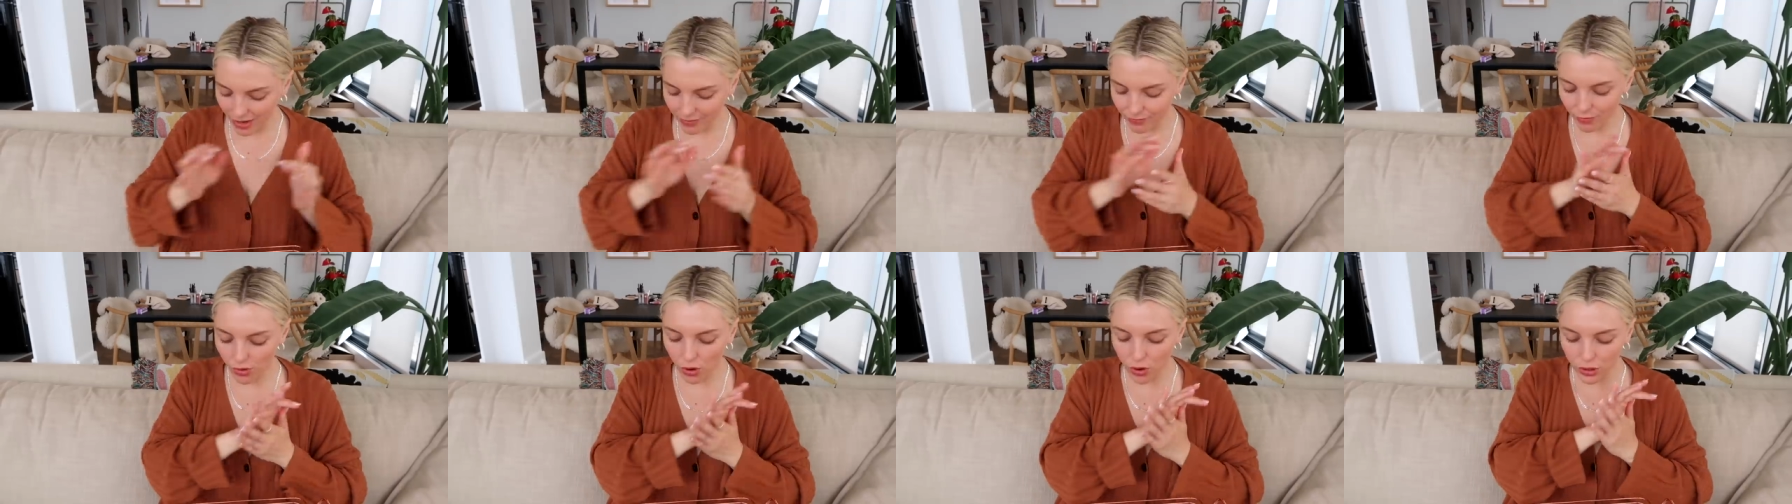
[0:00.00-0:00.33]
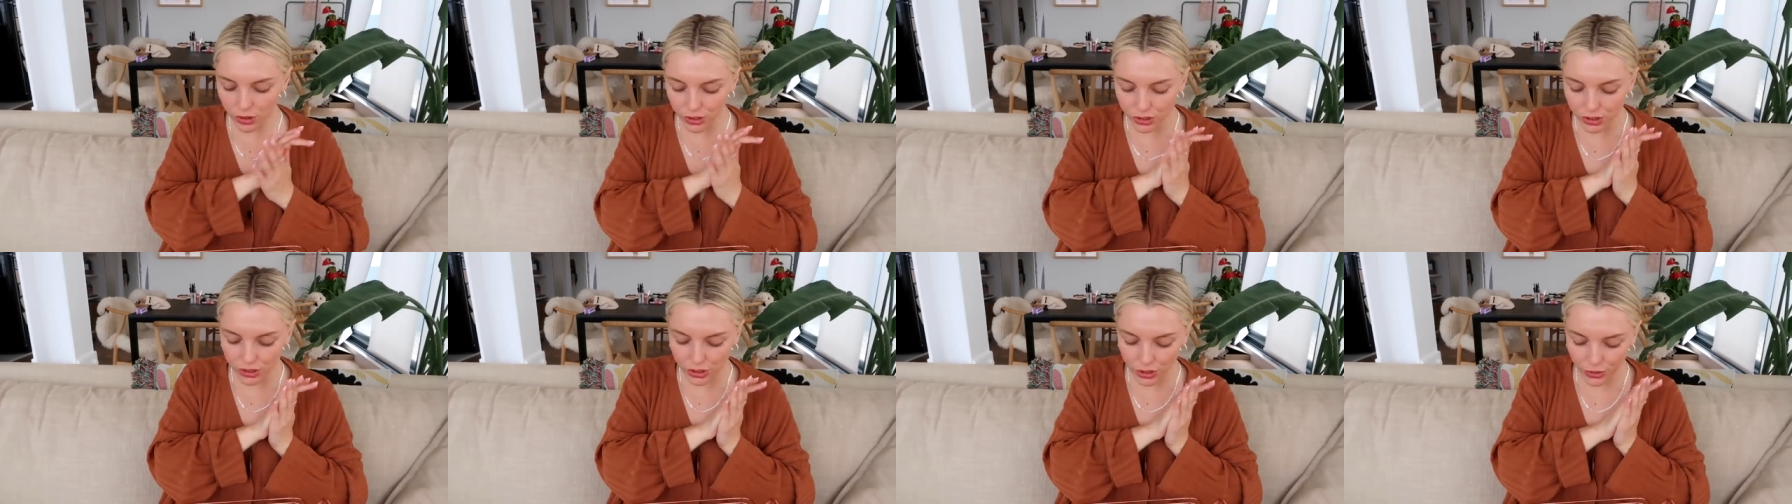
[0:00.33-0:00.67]
I've
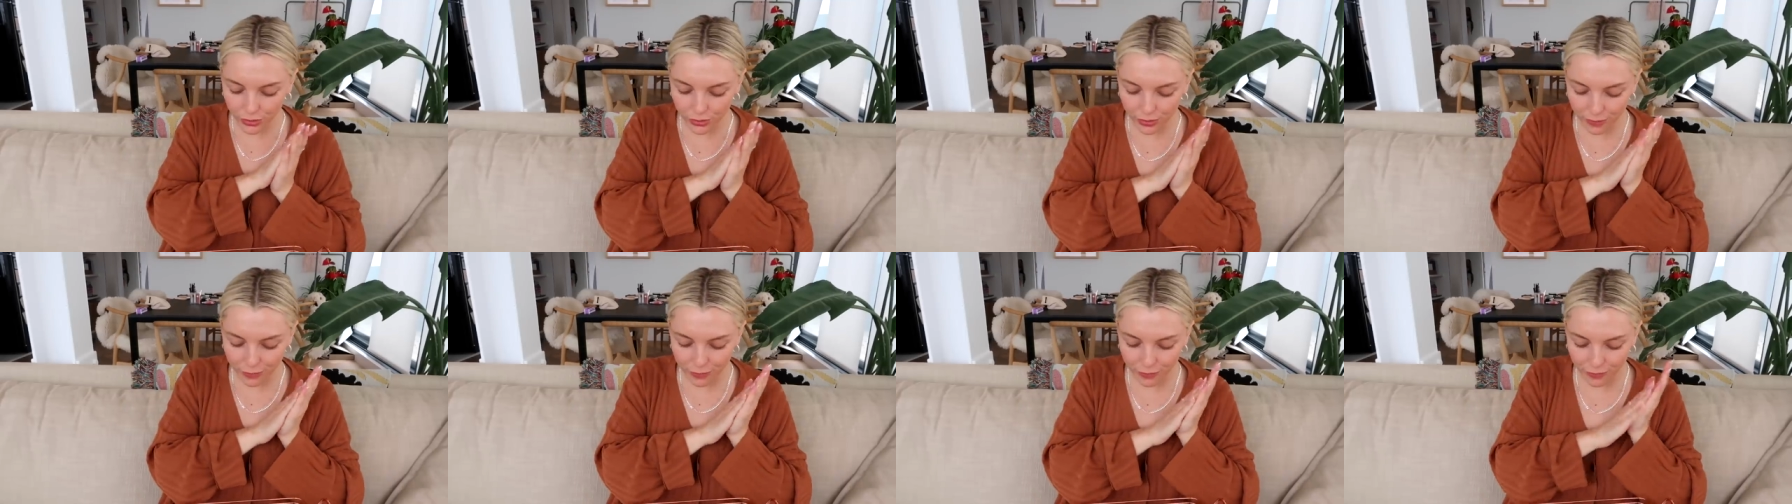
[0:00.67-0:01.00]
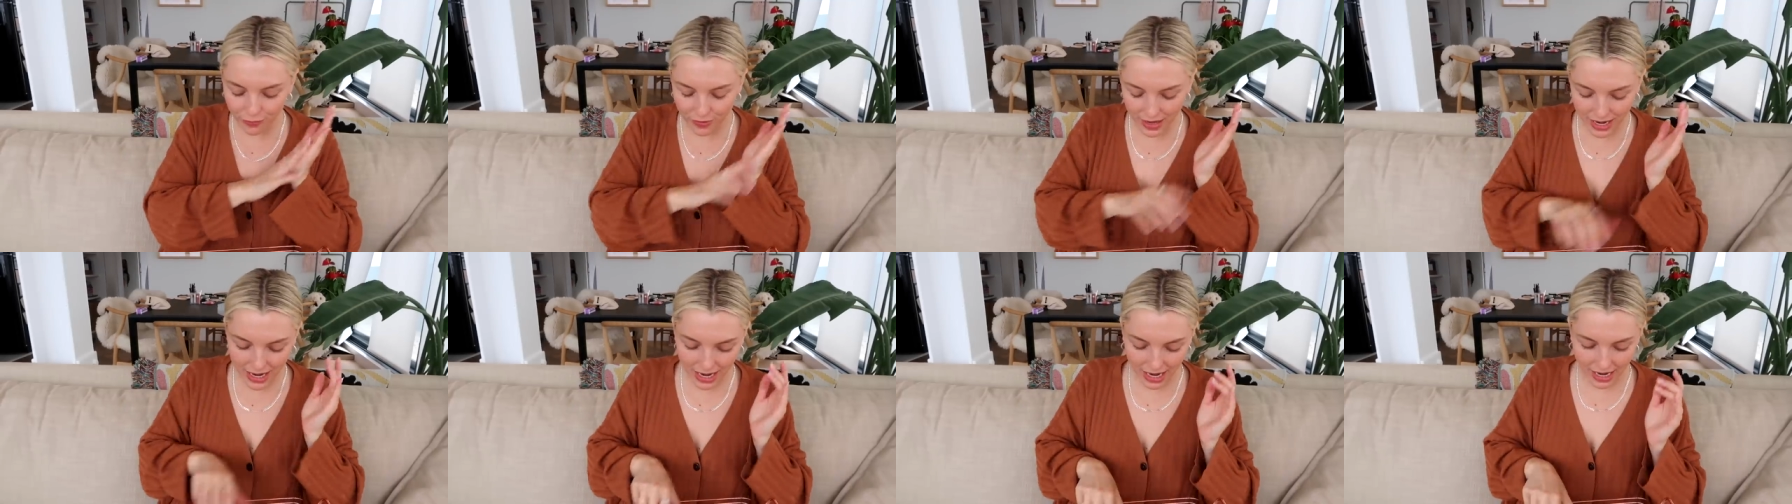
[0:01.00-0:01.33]
also
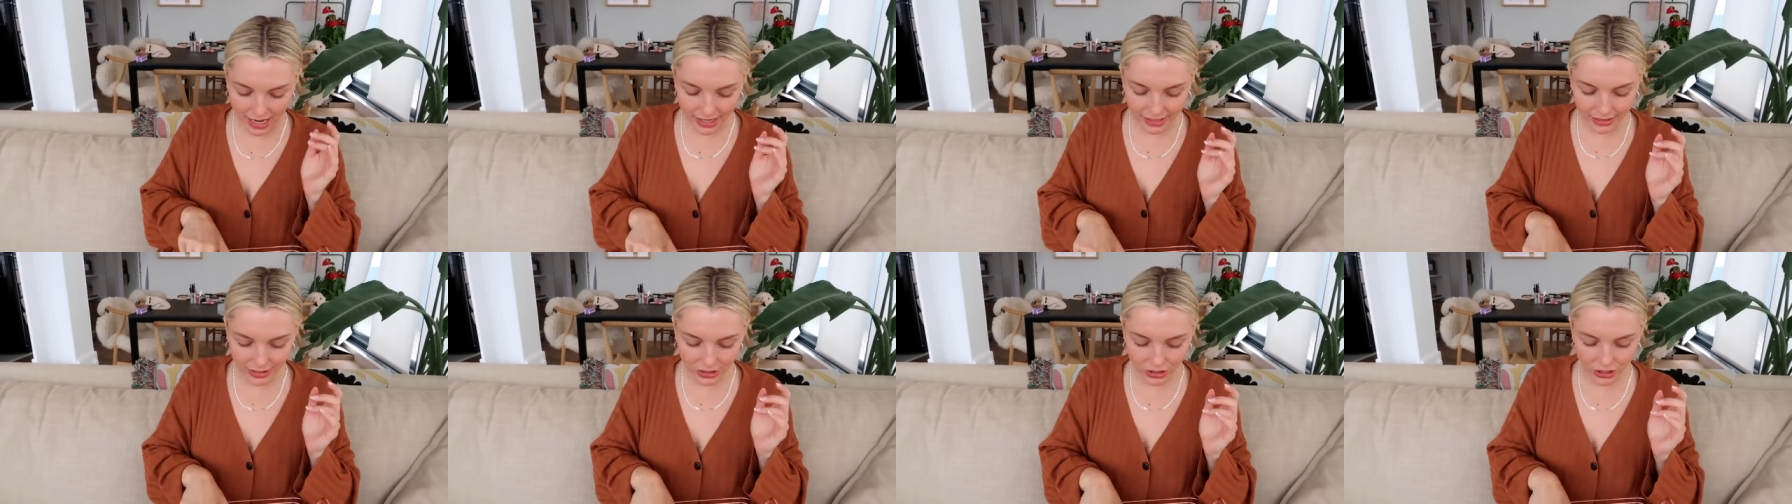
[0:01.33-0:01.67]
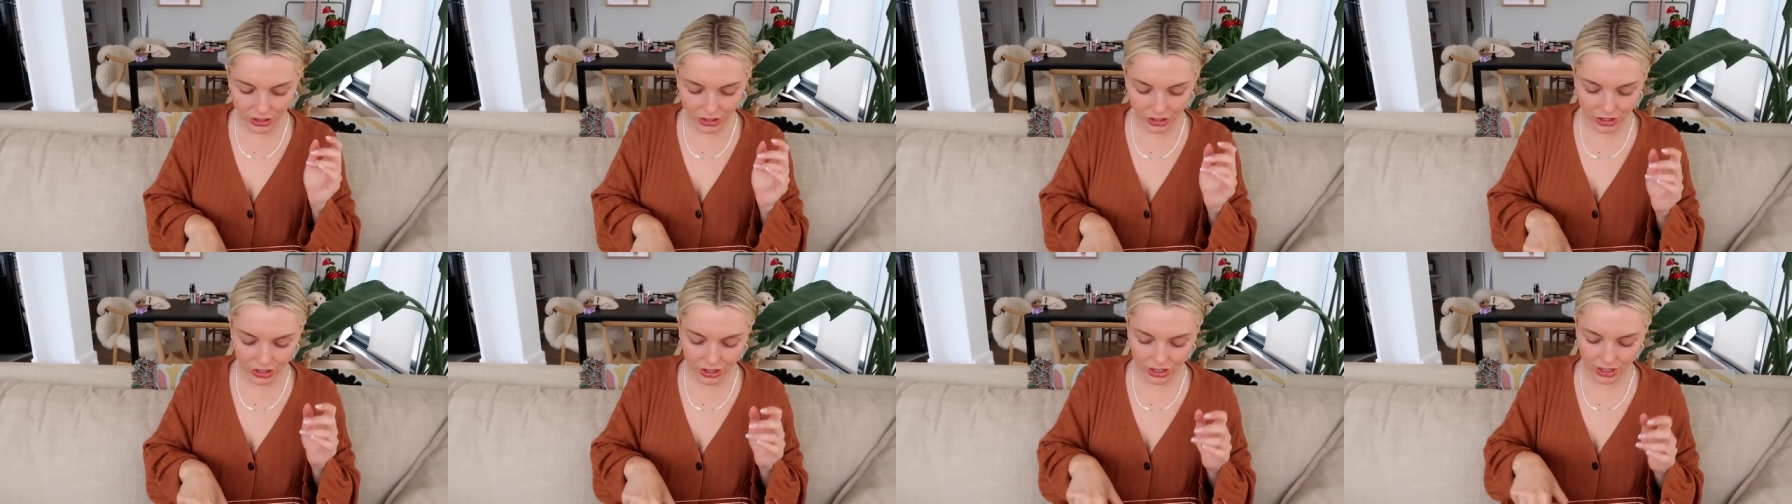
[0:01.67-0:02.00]

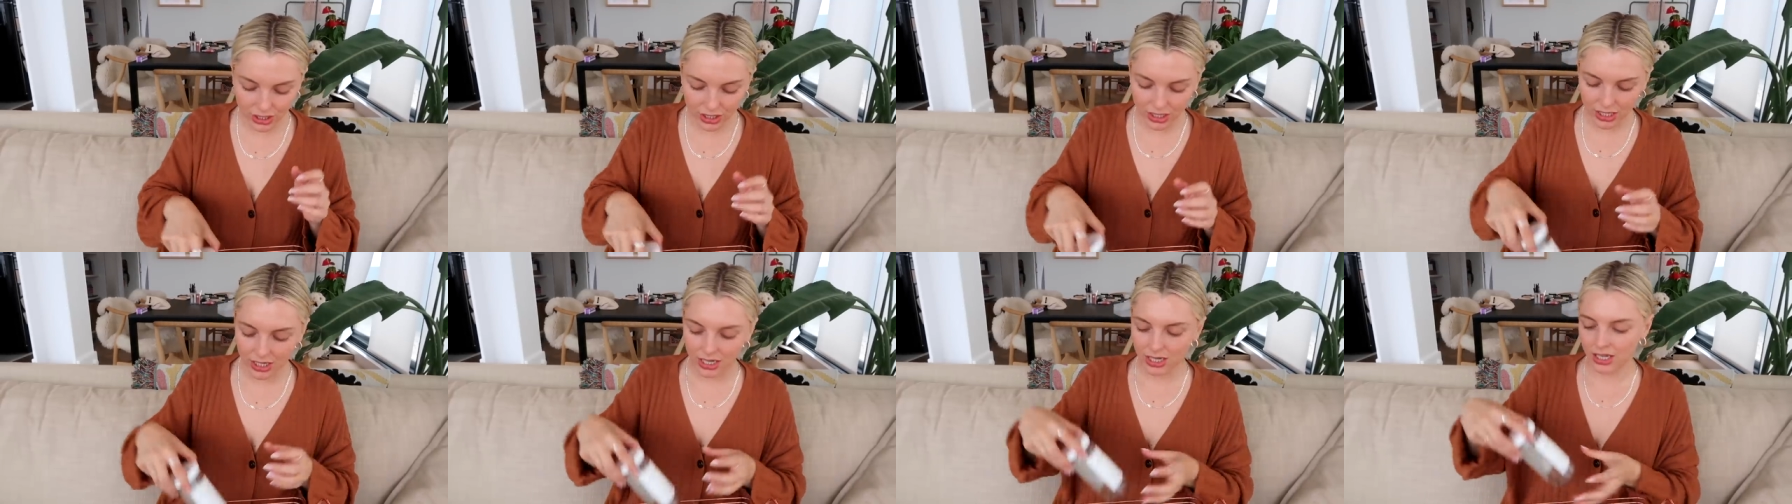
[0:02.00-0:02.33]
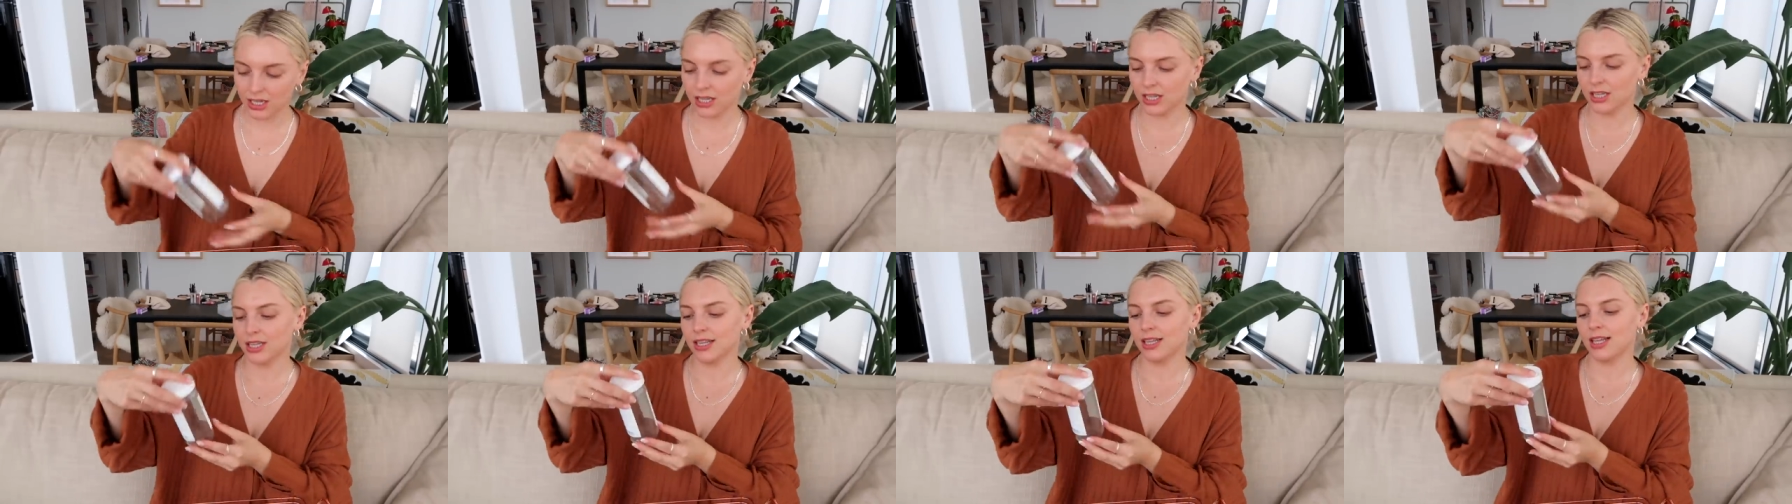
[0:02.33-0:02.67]
finished
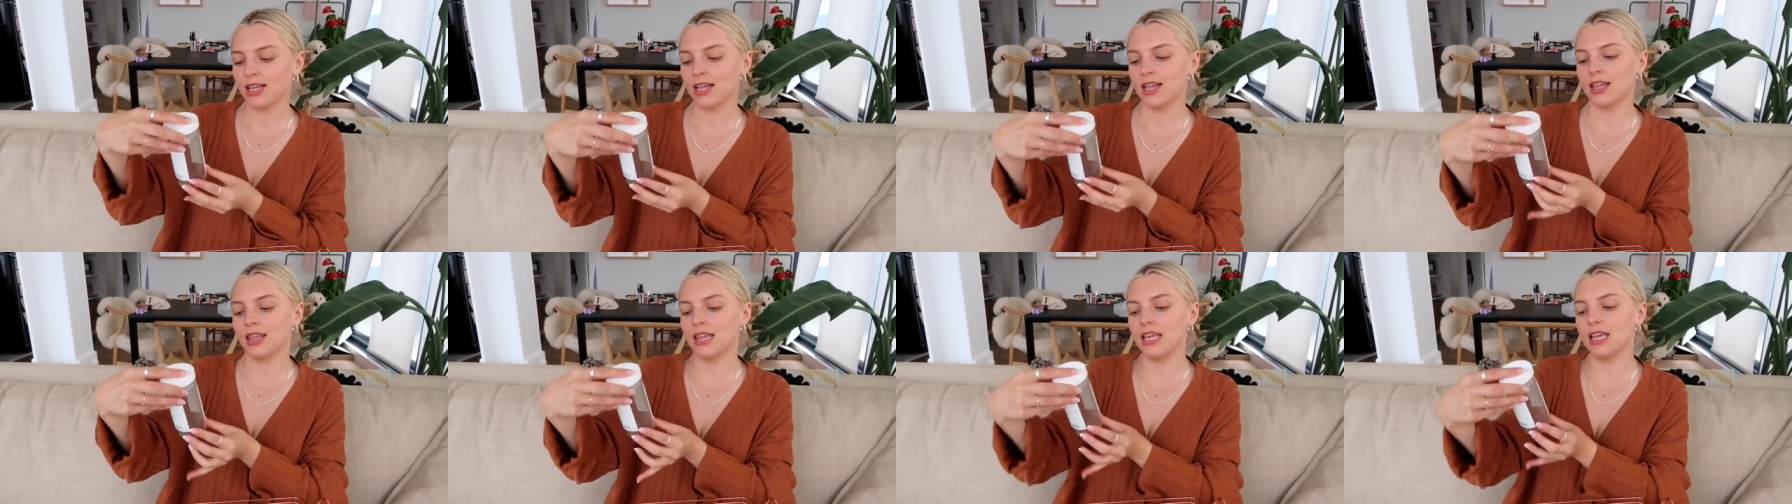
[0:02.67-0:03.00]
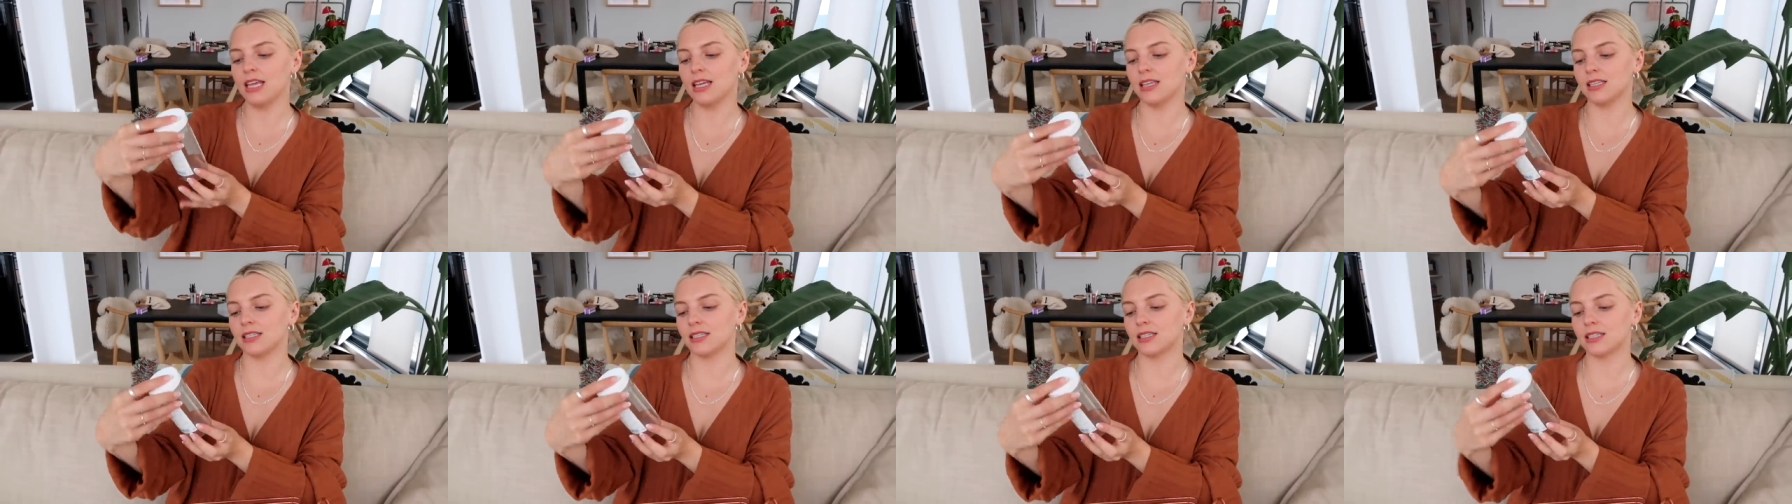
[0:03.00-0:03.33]

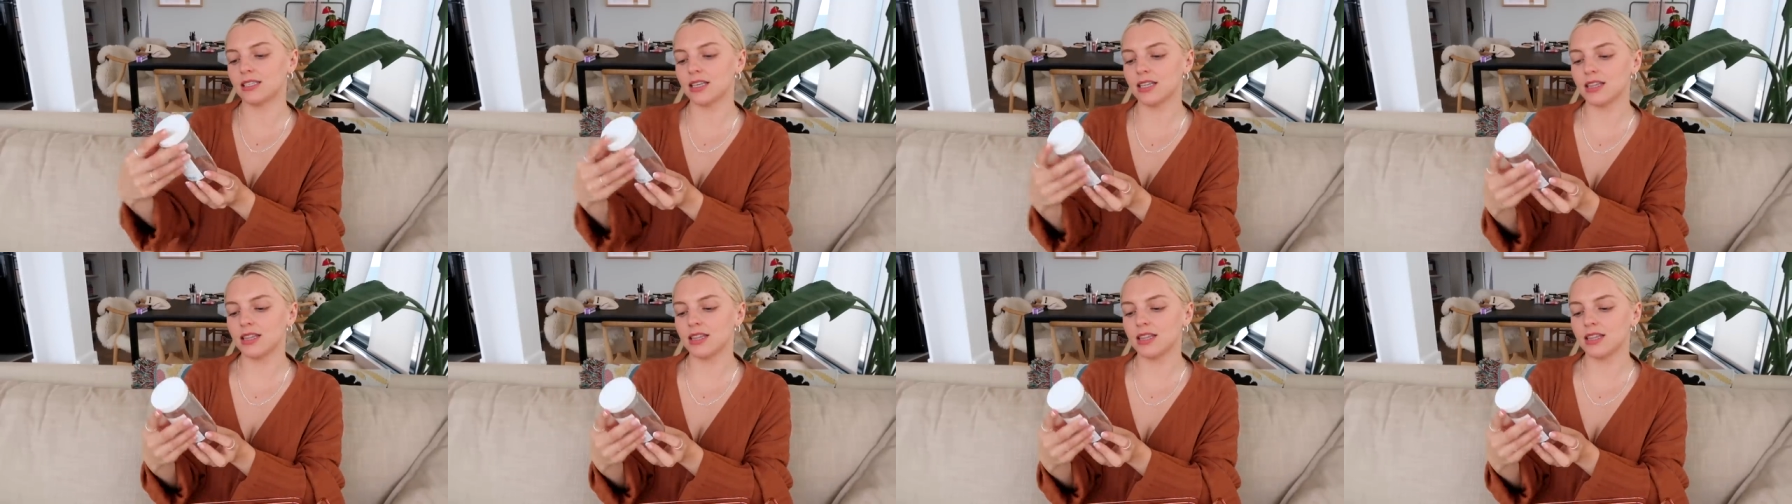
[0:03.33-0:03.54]
these.